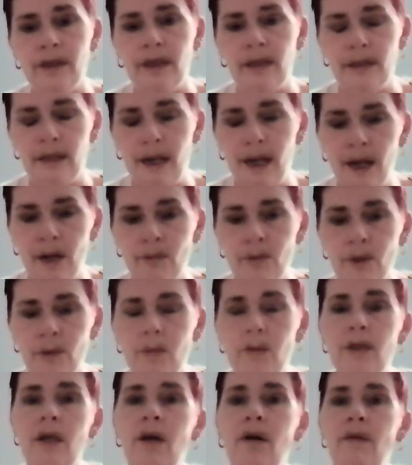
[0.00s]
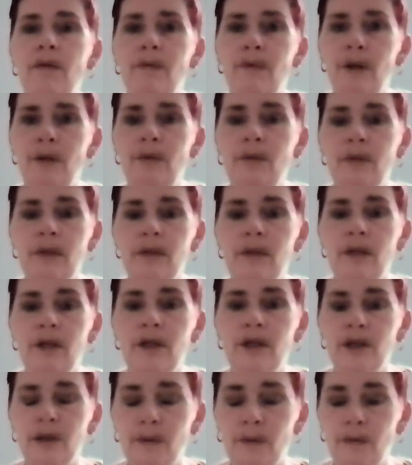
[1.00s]
It helps with our
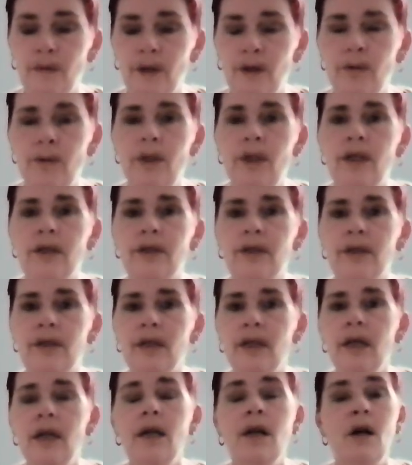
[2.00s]
to focus,